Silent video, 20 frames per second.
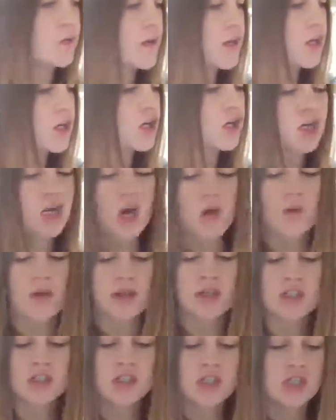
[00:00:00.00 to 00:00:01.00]
we are
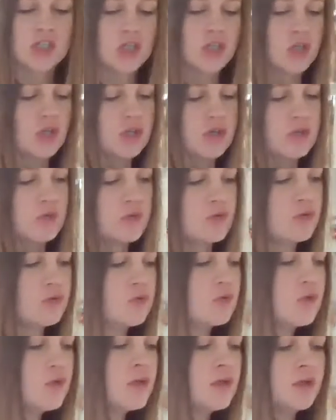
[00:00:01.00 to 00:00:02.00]
going
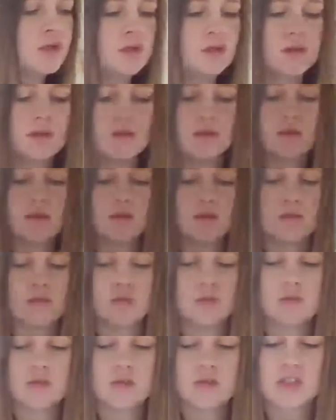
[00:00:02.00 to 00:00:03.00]
to
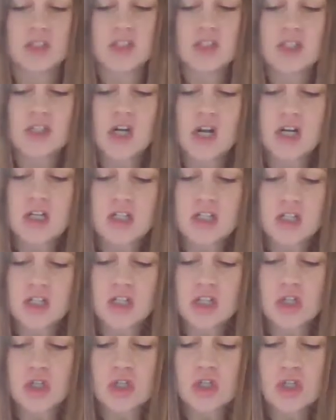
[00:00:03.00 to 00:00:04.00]
start to
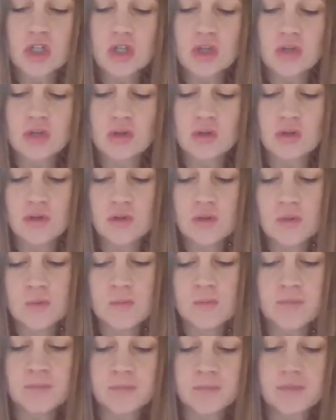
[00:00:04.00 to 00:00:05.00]
glue
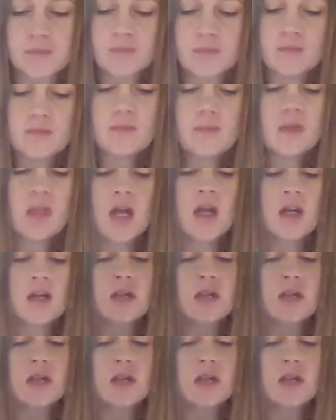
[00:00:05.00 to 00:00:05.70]
our